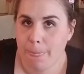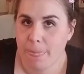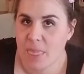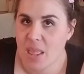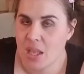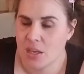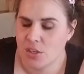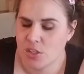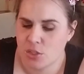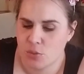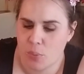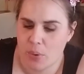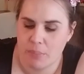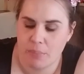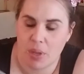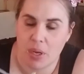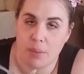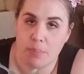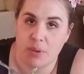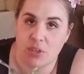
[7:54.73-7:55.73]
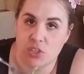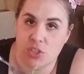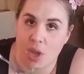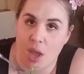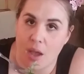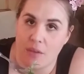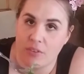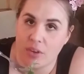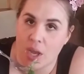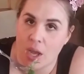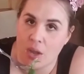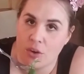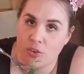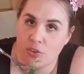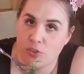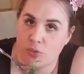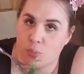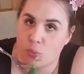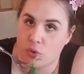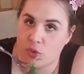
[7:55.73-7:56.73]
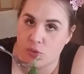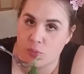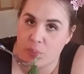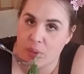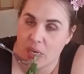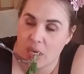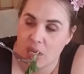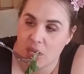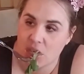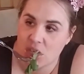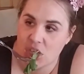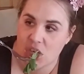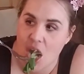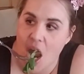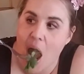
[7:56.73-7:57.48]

I just went and bought a bunch of avocados, more spinach.